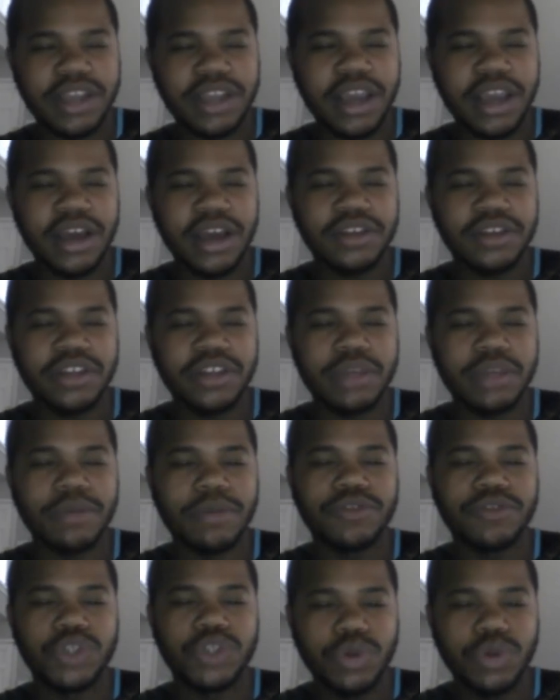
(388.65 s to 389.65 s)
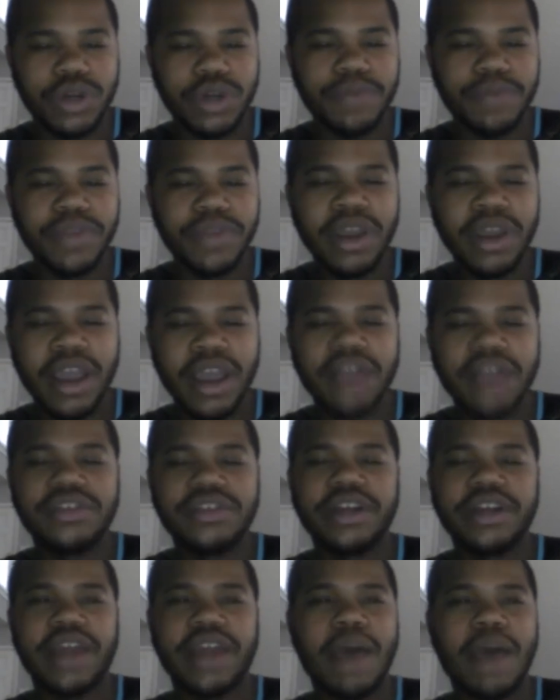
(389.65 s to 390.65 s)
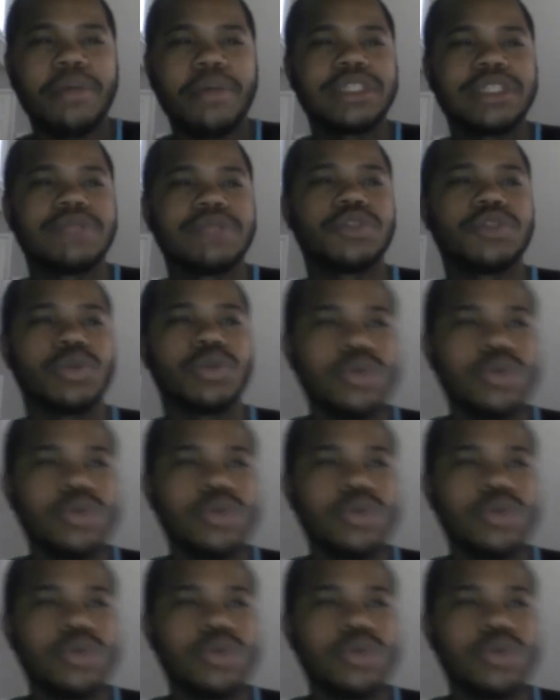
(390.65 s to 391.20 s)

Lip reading: day unto them of Judah, and to the inhabitants of